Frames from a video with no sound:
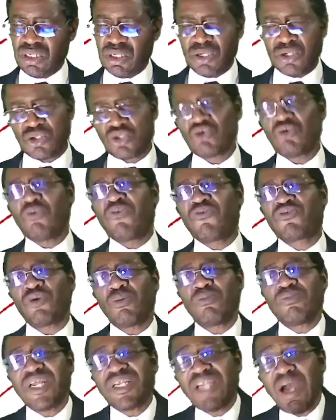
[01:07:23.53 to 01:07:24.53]
So
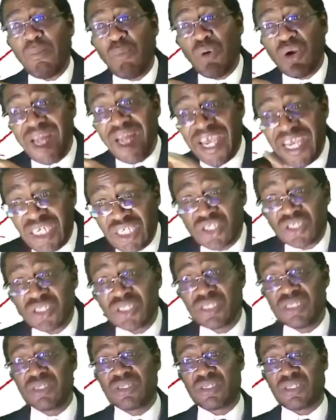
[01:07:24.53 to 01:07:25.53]
from the double entry
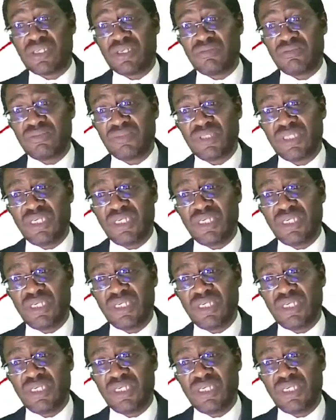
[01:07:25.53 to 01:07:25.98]
system,